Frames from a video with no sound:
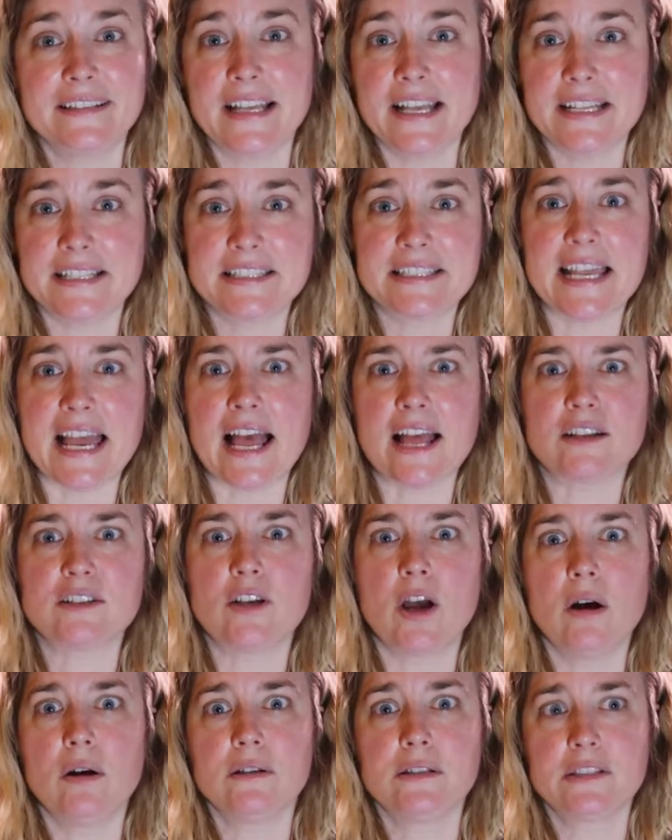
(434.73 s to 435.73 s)
it's got
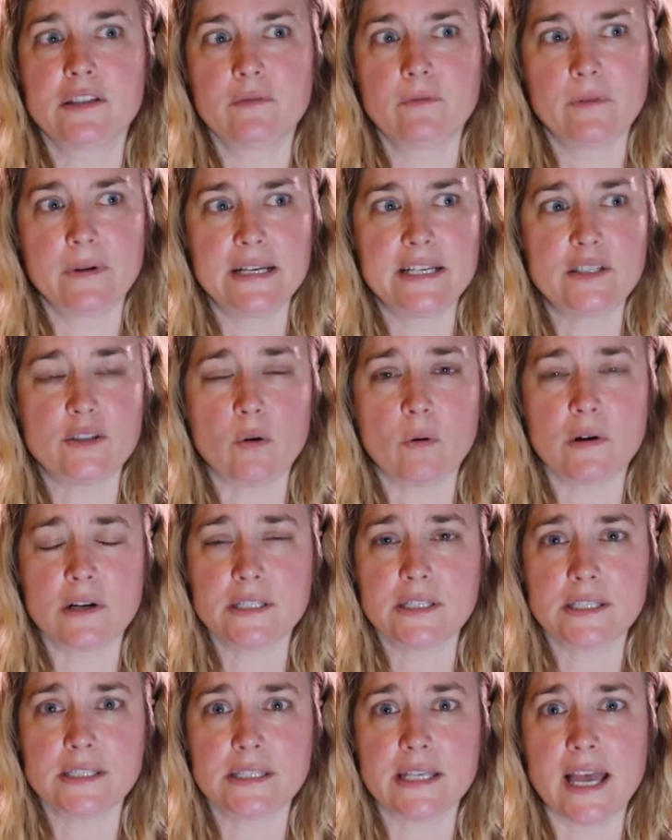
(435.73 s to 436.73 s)
tons of
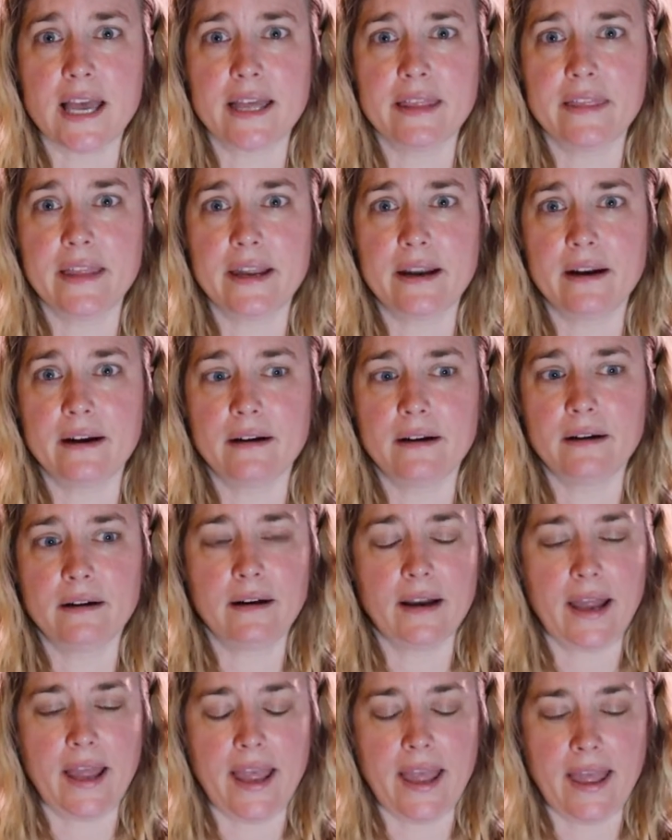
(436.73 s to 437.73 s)
resources on
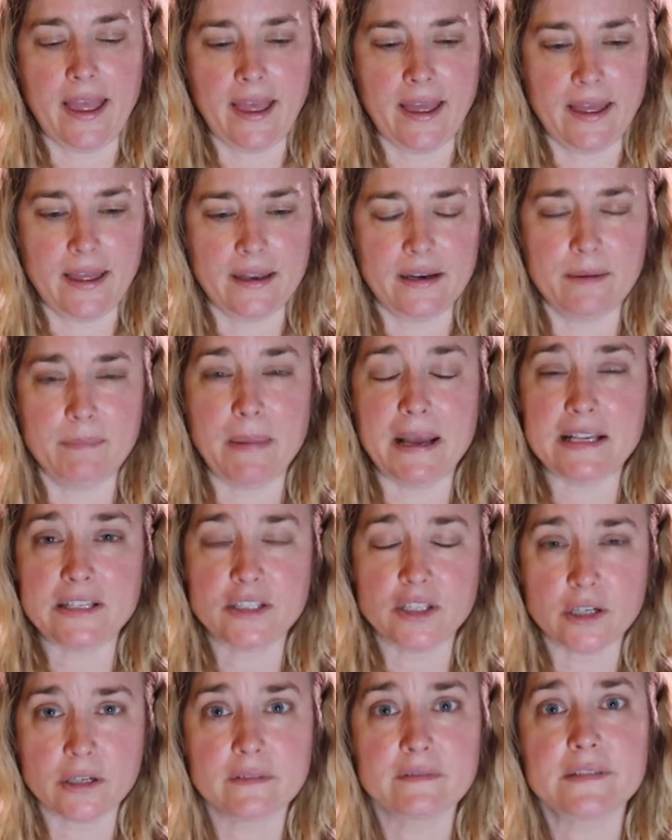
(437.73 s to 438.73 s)
there, and my
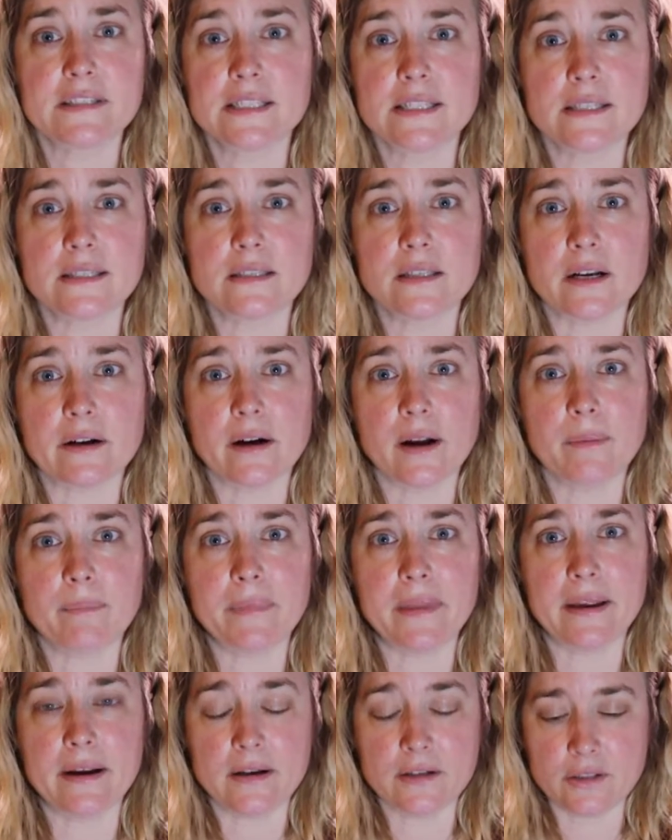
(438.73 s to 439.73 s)
services are up
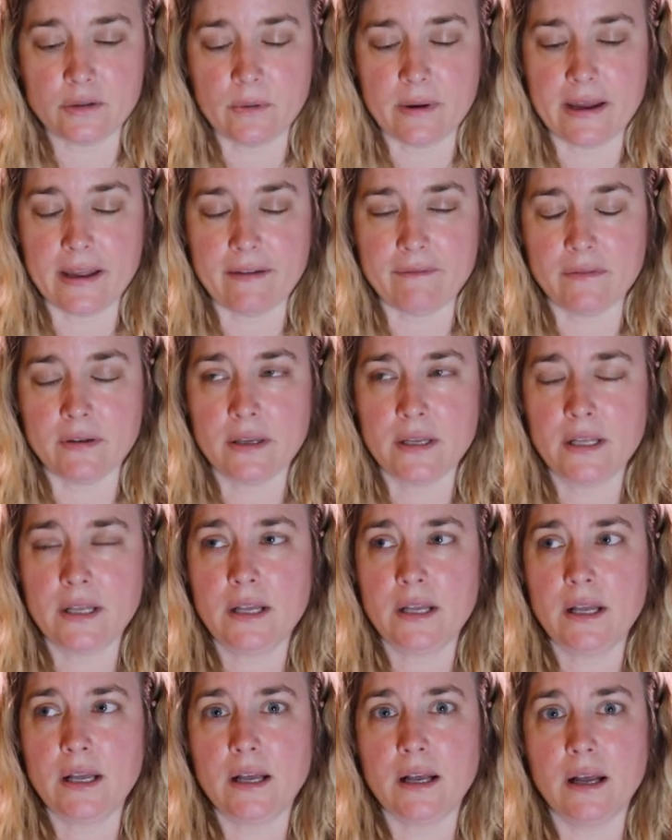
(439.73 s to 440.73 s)
there. So I
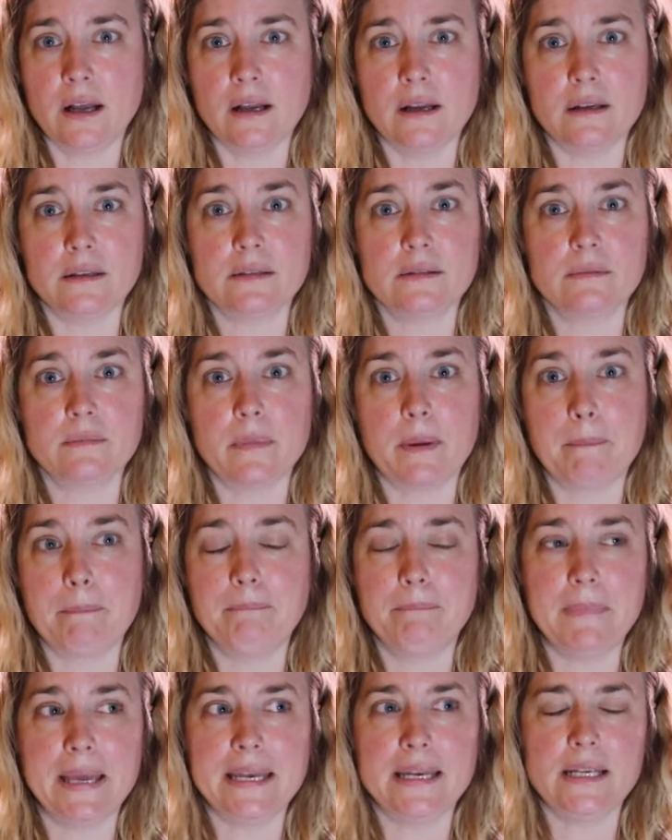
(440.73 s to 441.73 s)
have
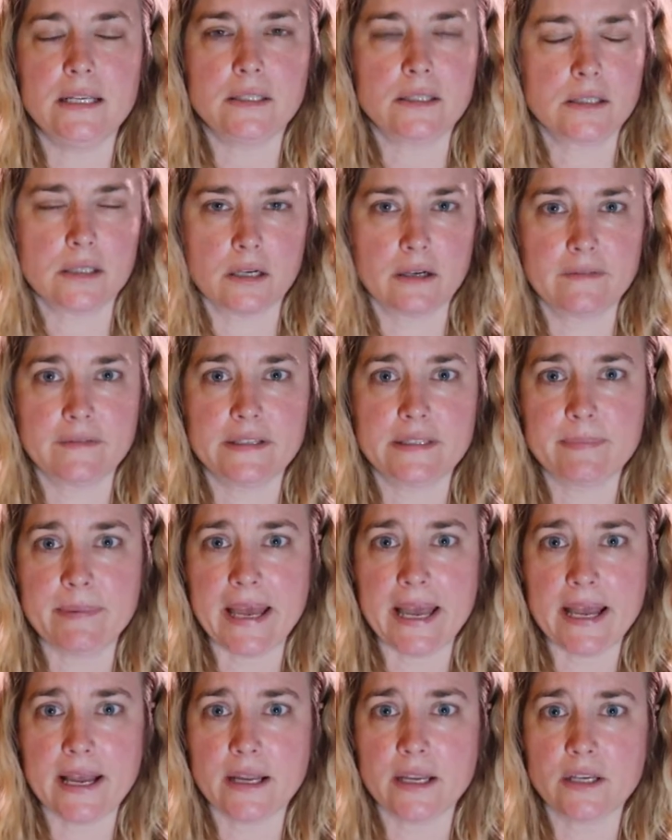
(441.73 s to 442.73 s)
many service
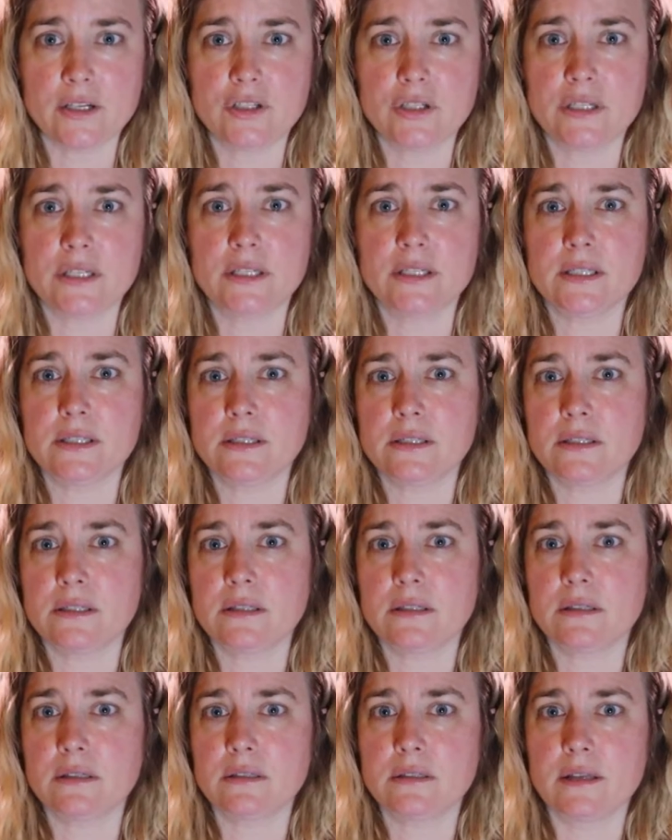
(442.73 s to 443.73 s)
packages,
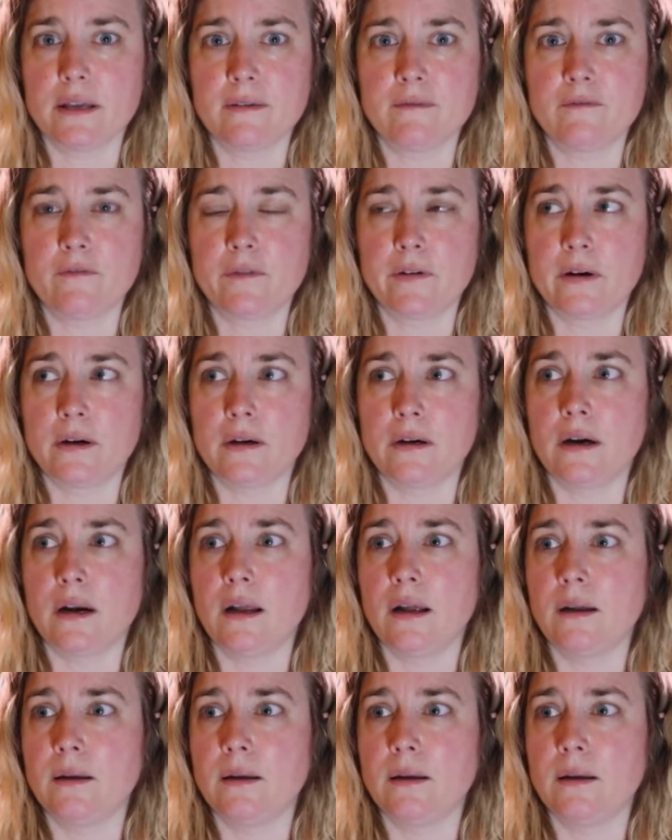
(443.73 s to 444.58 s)
some for